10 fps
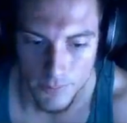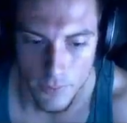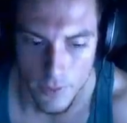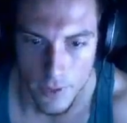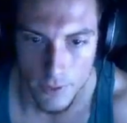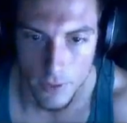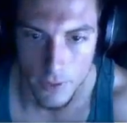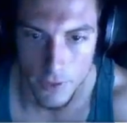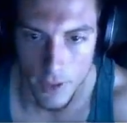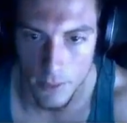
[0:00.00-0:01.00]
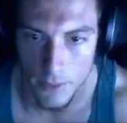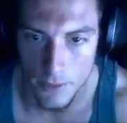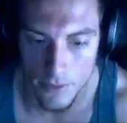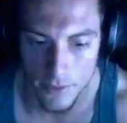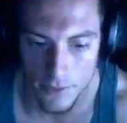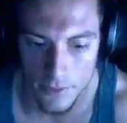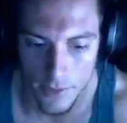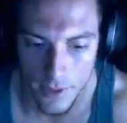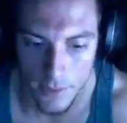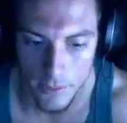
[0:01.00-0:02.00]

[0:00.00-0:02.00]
rough times, rough times.